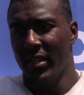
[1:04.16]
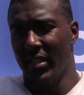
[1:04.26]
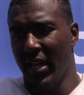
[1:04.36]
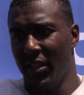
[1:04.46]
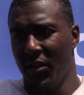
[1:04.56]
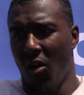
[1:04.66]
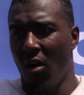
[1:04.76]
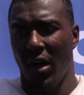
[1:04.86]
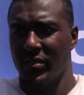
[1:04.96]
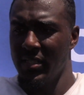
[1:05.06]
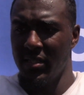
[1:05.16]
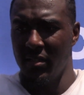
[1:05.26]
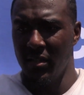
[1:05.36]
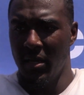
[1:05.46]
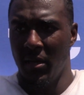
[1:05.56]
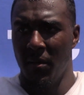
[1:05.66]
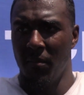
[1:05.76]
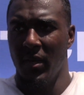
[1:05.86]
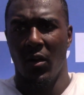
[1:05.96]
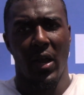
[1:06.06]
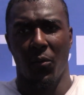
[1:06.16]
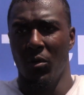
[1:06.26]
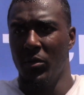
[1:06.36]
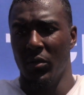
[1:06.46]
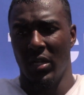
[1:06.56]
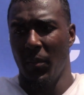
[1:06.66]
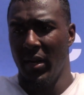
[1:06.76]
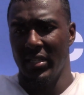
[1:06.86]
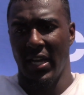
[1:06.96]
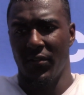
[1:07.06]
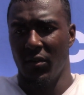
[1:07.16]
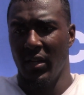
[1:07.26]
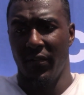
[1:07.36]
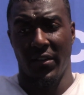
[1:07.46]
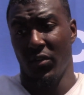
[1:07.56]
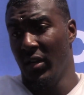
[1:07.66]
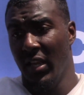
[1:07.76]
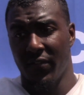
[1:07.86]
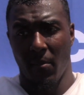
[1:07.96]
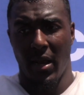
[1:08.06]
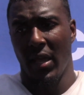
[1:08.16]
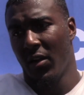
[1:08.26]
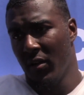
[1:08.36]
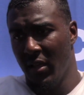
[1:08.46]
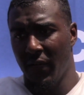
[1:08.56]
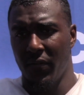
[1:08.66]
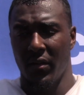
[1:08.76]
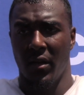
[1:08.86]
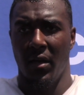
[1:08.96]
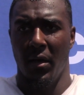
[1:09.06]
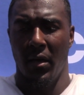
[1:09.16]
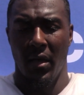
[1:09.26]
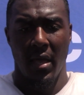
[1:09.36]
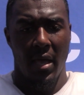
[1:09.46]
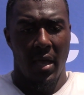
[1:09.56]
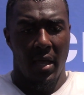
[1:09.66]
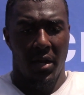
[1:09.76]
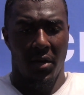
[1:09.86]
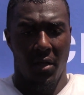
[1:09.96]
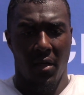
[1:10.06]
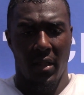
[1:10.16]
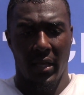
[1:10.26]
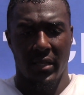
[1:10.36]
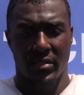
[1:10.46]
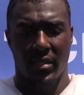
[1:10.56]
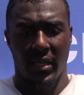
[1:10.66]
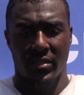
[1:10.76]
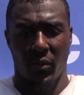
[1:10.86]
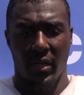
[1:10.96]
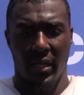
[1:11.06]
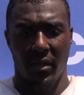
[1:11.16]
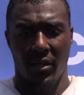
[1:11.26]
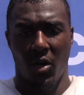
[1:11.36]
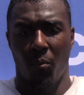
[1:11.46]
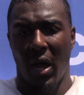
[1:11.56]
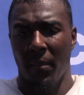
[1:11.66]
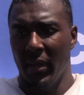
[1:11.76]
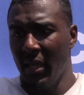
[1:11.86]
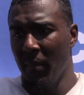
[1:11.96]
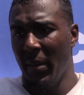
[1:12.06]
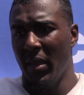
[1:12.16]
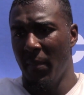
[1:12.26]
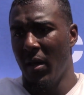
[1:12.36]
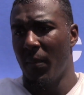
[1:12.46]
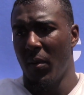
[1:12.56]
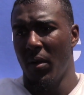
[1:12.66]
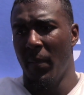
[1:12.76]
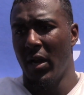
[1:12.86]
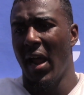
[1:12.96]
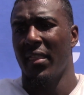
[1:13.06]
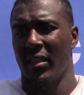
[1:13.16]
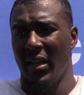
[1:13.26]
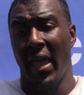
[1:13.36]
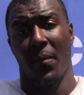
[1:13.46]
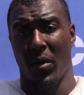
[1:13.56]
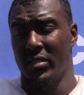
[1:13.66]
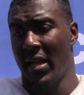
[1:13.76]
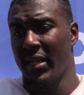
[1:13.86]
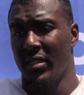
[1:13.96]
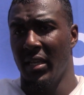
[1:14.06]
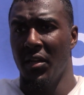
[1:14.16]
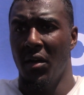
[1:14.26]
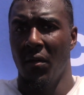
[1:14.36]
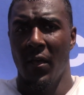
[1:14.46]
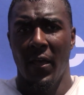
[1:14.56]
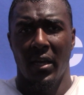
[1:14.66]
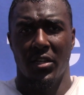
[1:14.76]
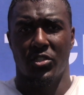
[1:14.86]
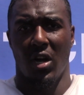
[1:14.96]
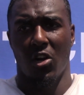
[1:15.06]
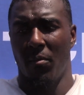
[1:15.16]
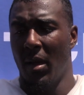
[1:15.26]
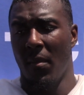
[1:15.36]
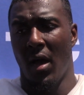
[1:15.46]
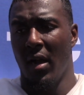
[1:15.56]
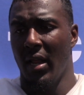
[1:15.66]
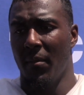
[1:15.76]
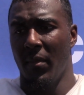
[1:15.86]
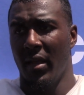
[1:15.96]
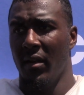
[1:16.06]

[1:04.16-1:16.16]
together all off season um, in the weight room, doing double days after even after a lift, come back later and lift. Uh, you know, he's he's really you know brought me made me a better a better athlete and a person actually. You know, just trying to grow my mind and and,